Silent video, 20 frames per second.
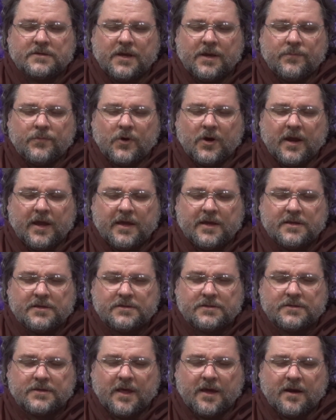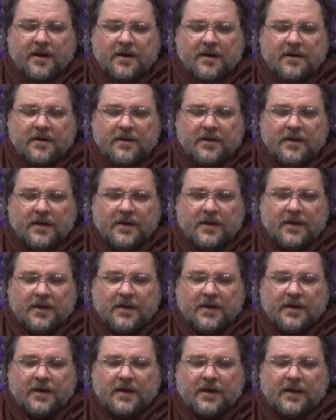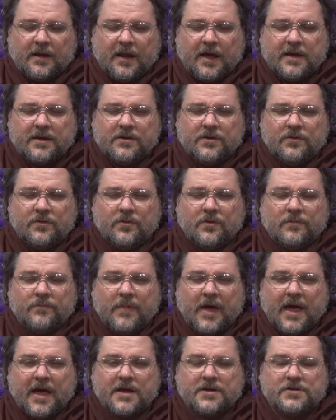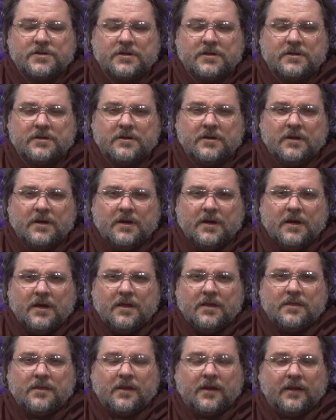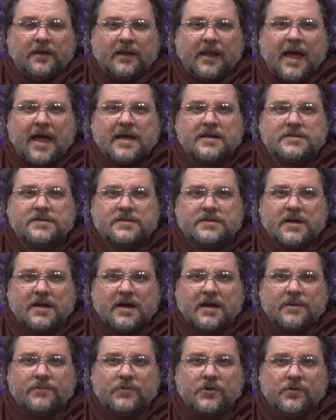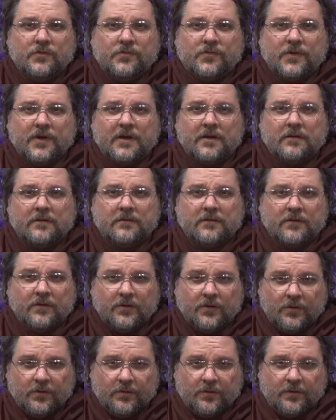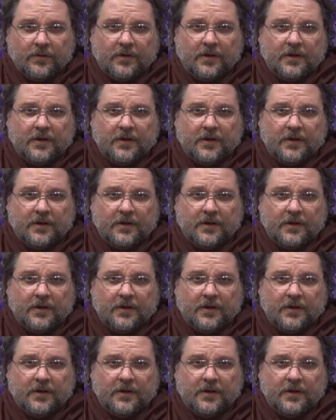Keep your hands there. I'd like you to imagine the last time you felt good.